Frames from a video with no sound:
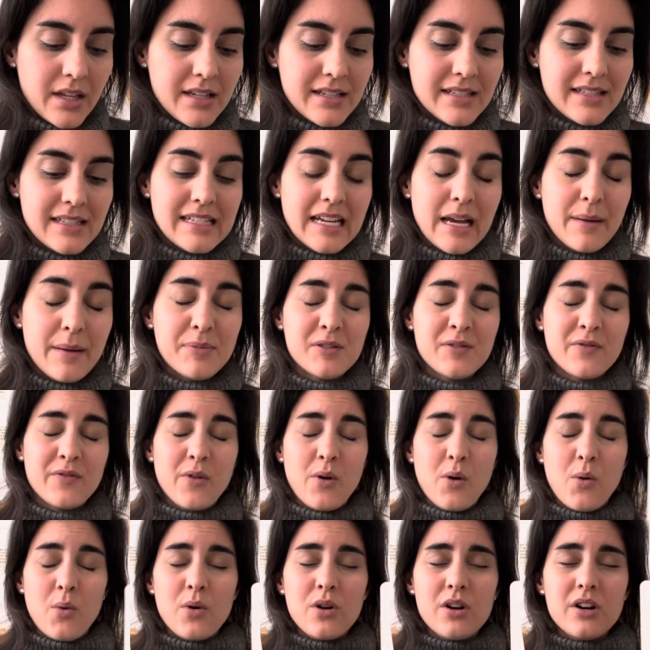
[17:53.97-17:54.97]
steps
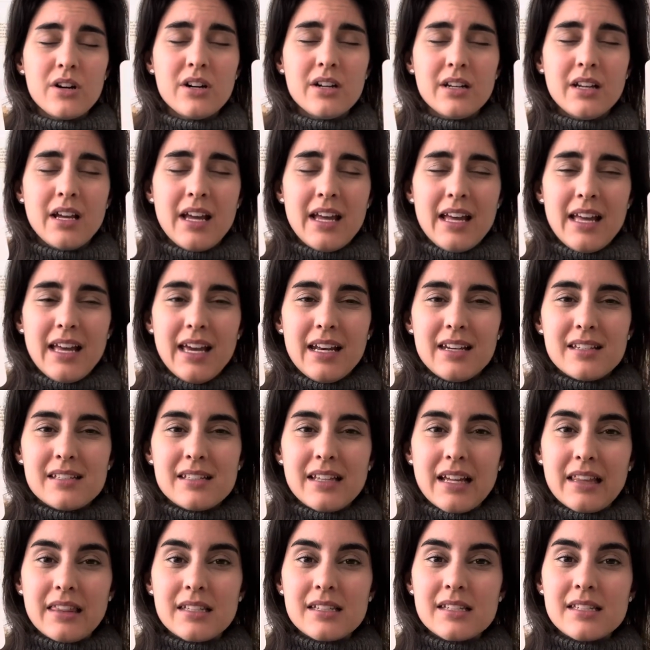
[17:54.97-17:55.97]
forward, and it's
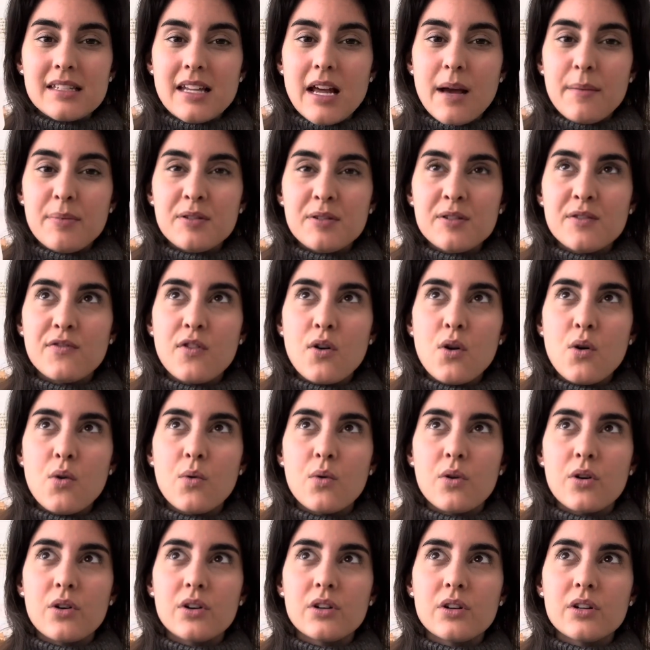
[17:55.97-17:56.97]
like the steps
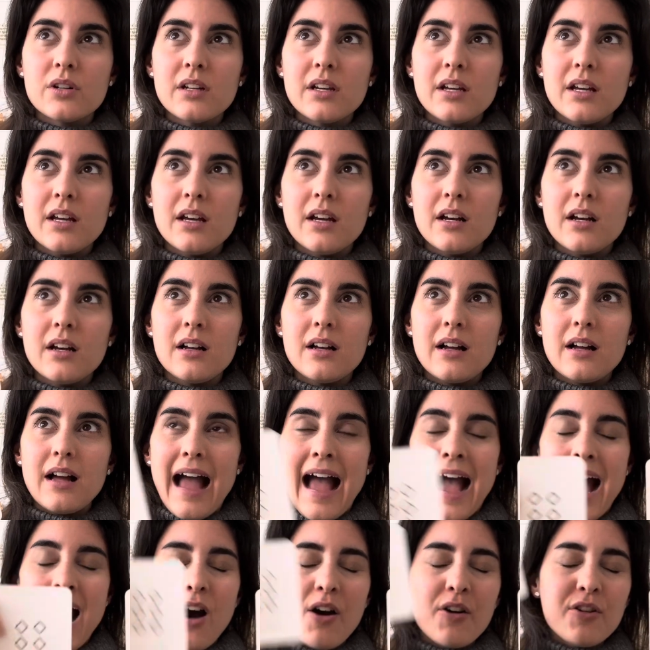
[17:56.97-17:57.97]
forward
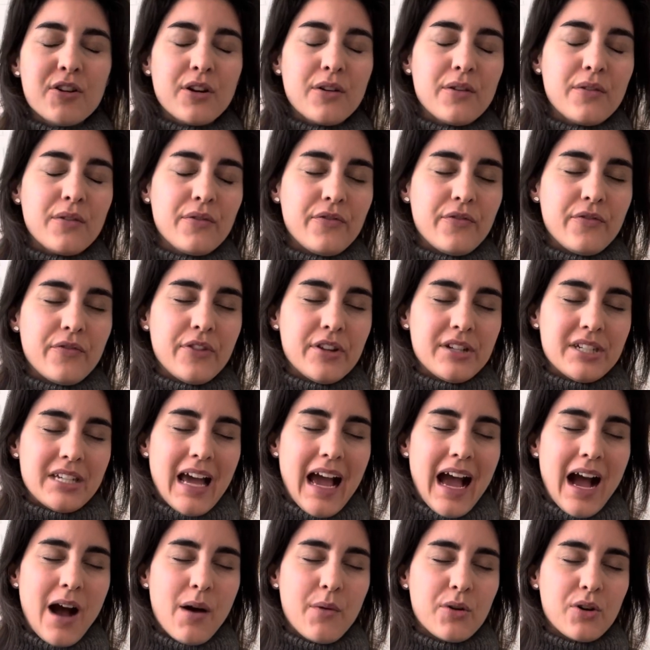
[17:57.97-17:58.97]
out of the
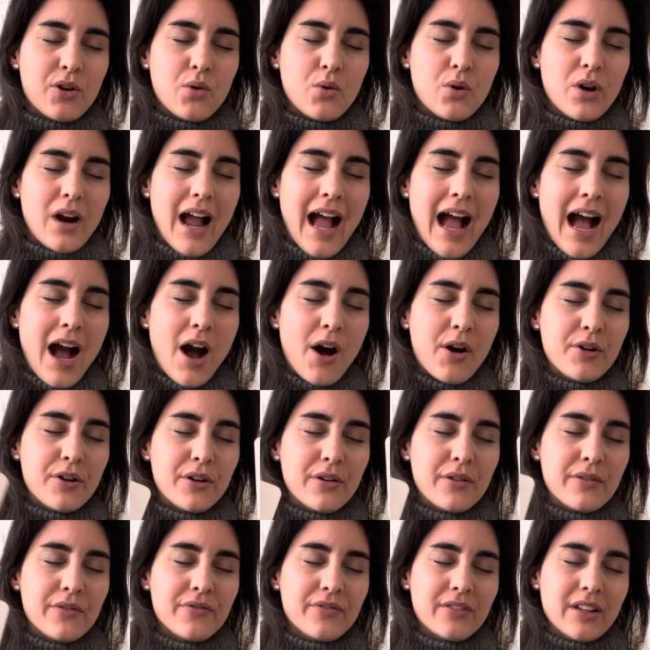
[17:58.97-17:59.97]
tower, or out
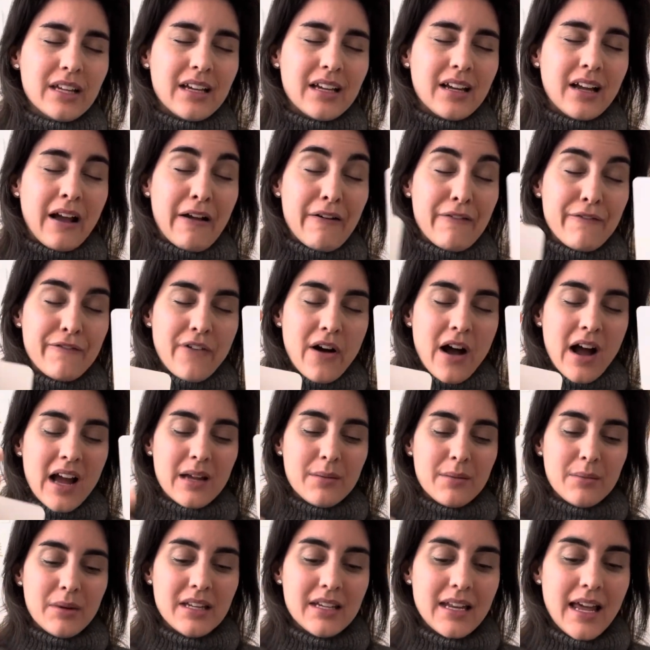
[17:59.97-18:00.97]
of like
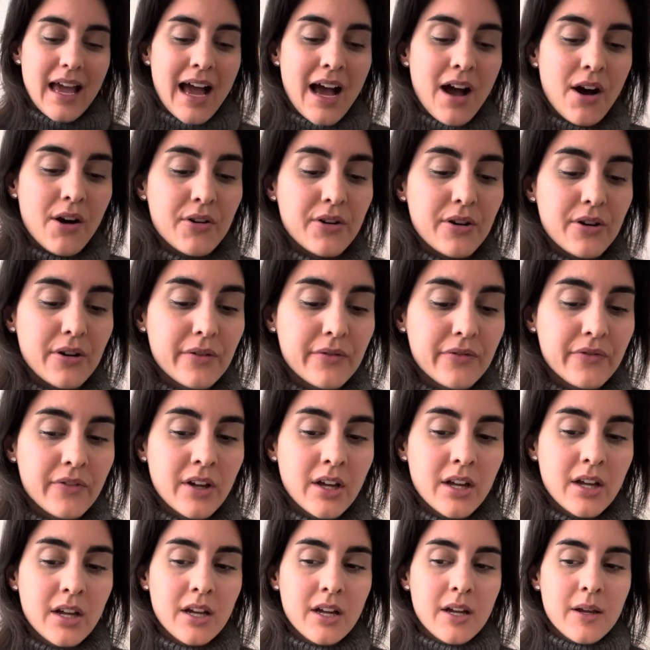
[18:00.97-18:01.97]
confinement, out of
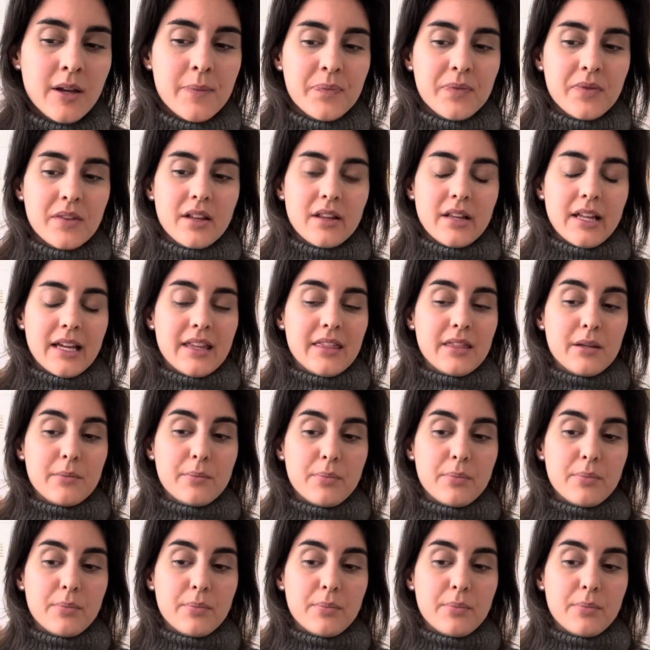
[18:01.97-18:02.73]
like the